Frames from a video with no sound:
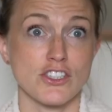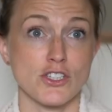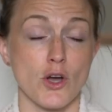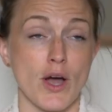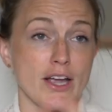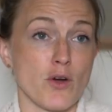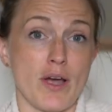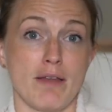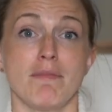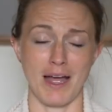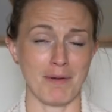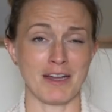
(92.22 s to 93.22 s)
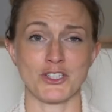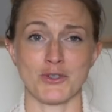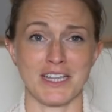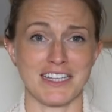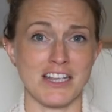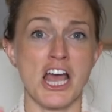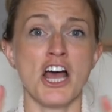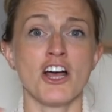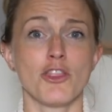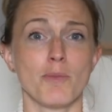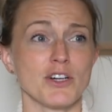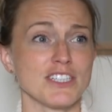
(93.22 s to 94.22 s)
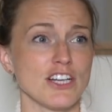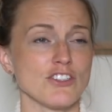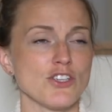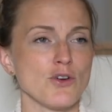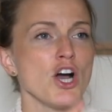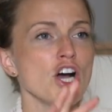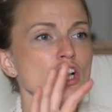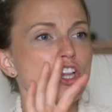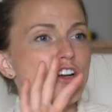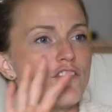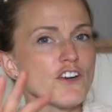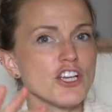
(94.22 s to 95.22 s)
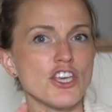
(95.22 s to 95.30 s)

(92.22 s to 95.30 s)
so I quit. I'm not doing this. The book tells you look for